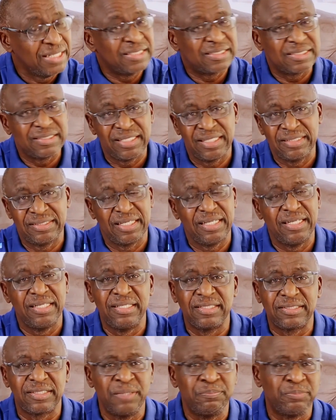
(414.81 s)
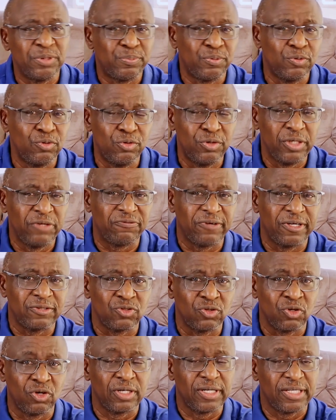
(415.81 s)
Incidentally, the same people who refer
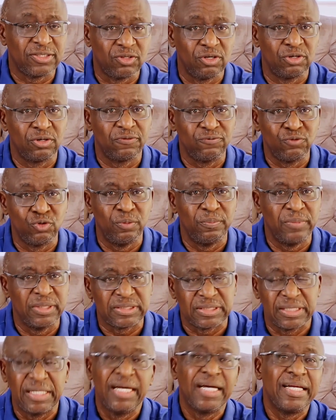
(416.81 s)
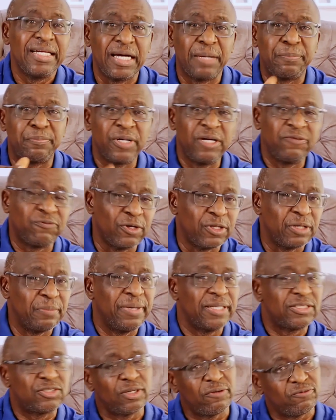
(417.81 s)
to God as God of no mercy, they are praying for the
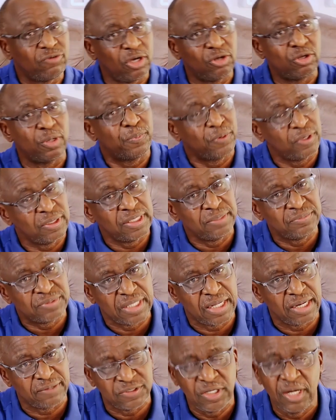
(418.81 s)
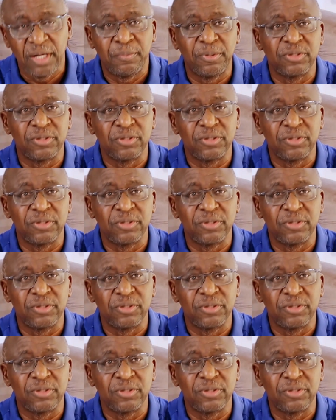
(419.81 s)
mercy of God upon themselves.